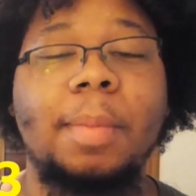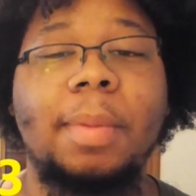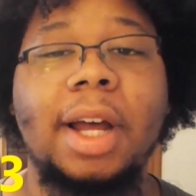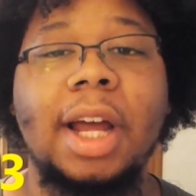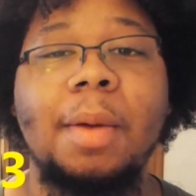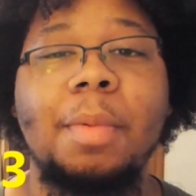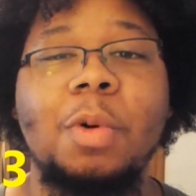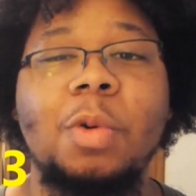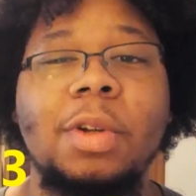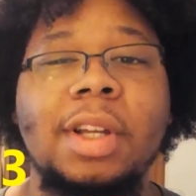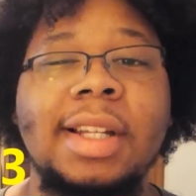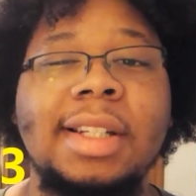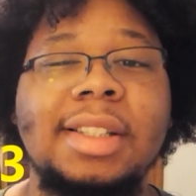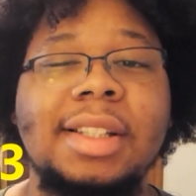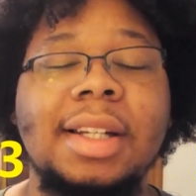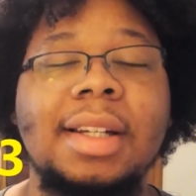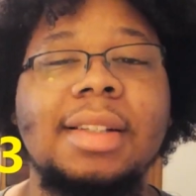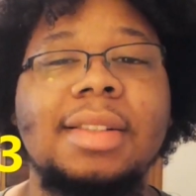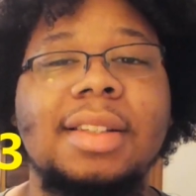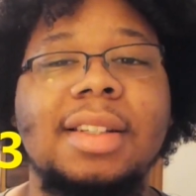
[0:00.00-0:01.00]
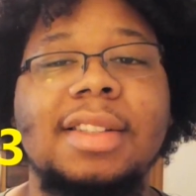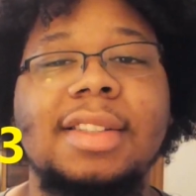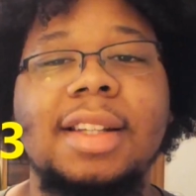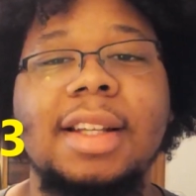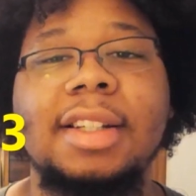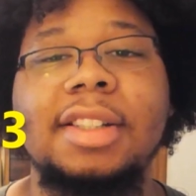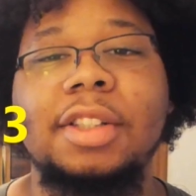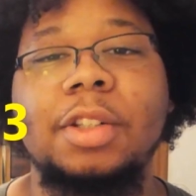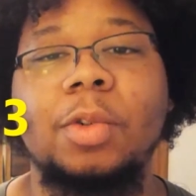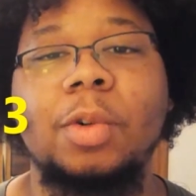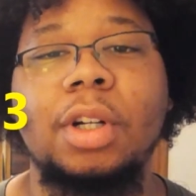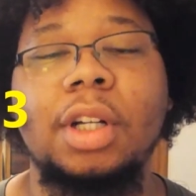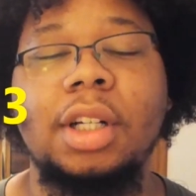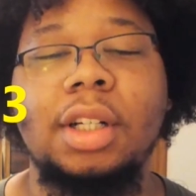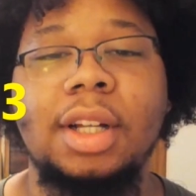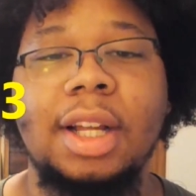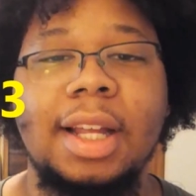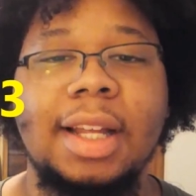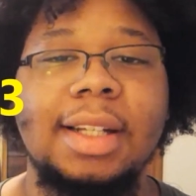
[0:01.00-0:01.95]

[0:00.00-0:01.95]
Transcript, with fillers: Bible, in Genesis 6 3,